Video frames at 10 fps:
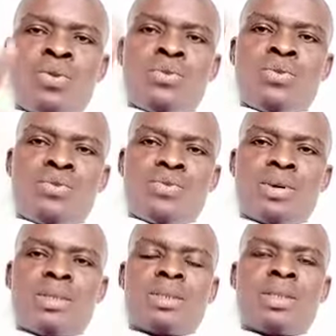or
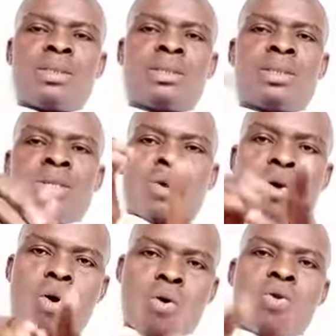vertices
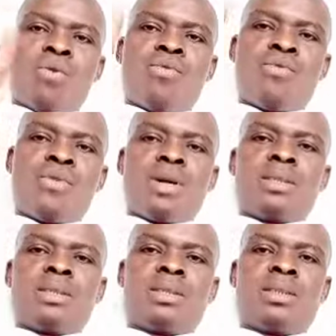is
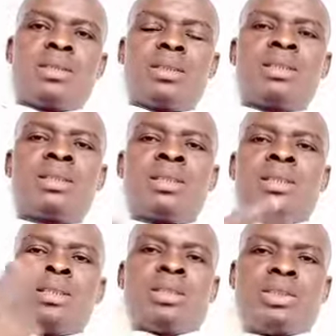used to
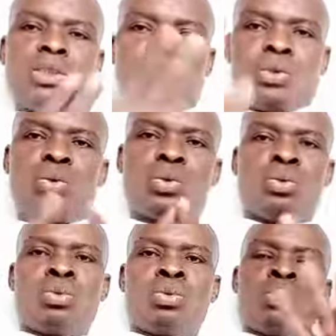describe the
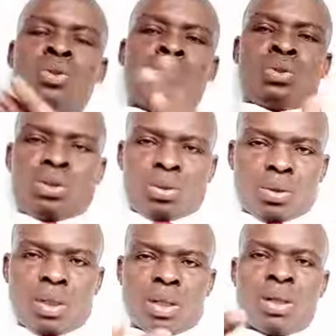point
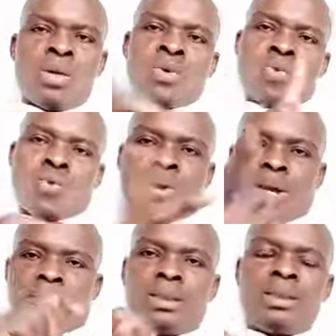where the
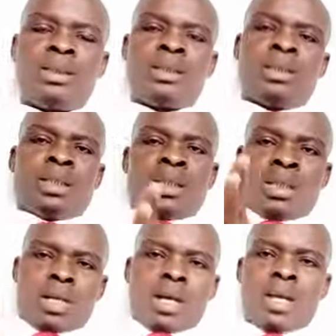edges
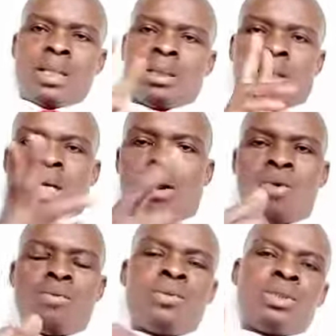of the solid shape
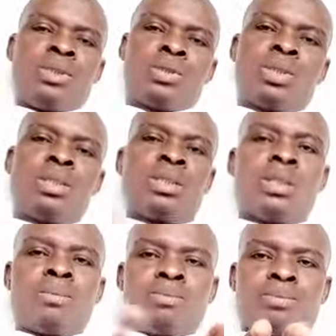meet.
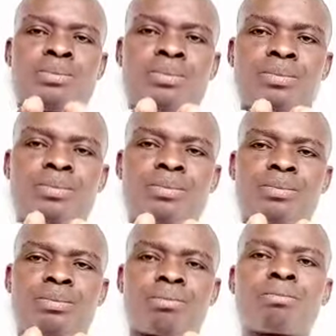
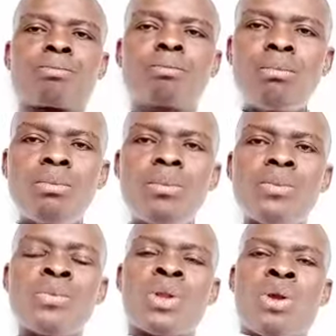
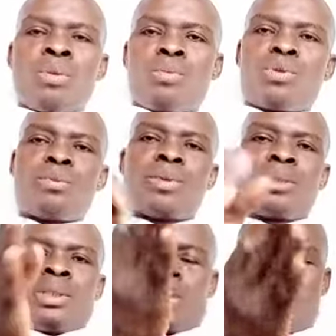Properties
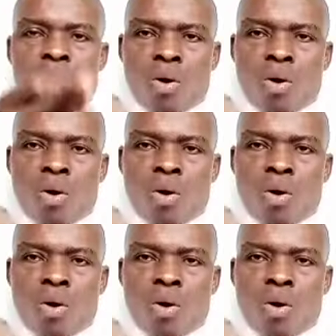of cube.